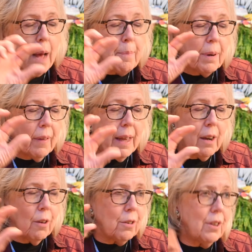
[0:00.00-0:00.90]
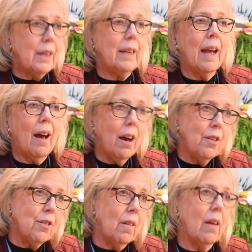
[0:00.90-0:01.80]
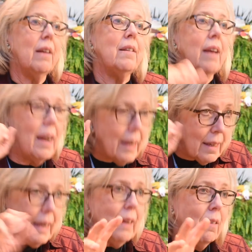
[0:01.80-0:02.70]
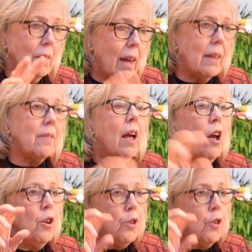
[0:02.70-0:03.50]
capital NOT, underlined and in neon lights.